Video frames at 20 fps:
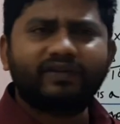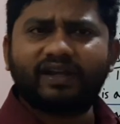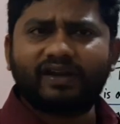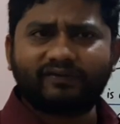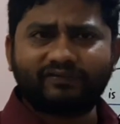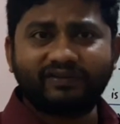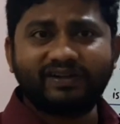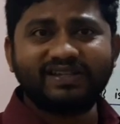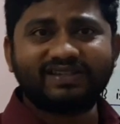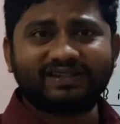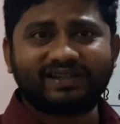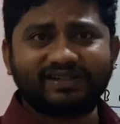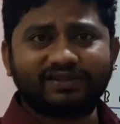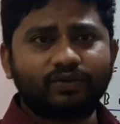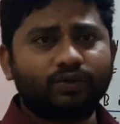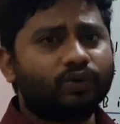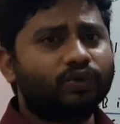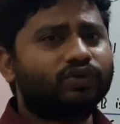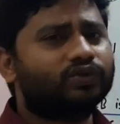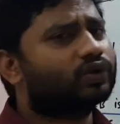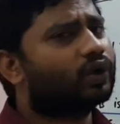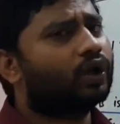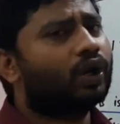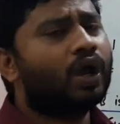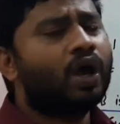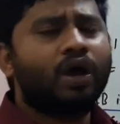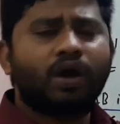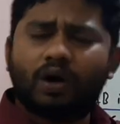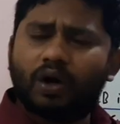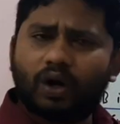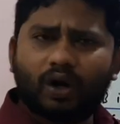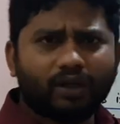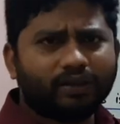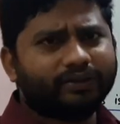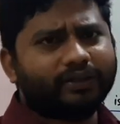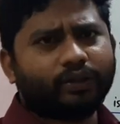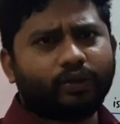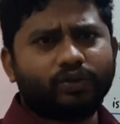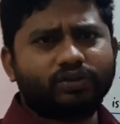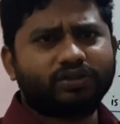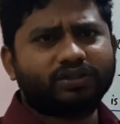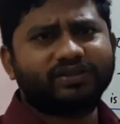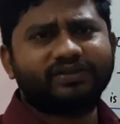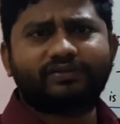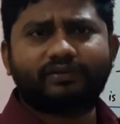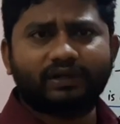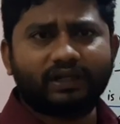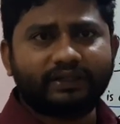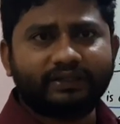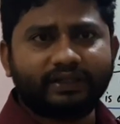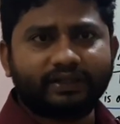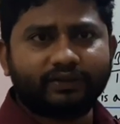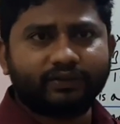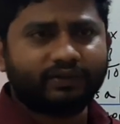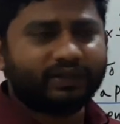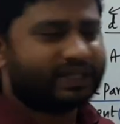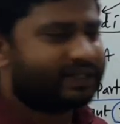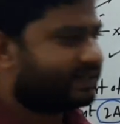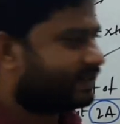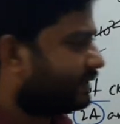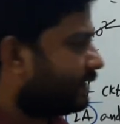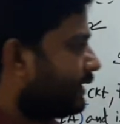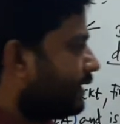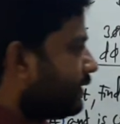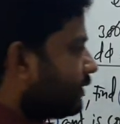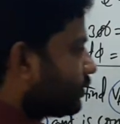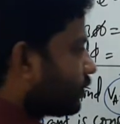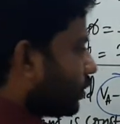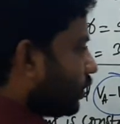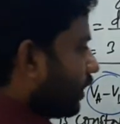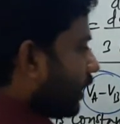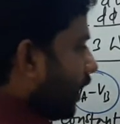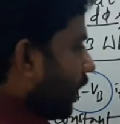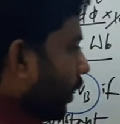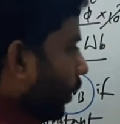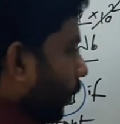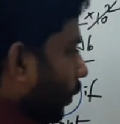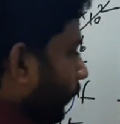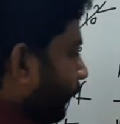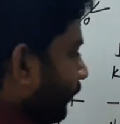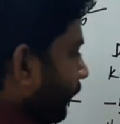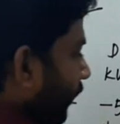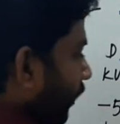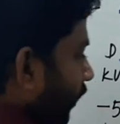we have discussed. You could solve all the questions related to this. So now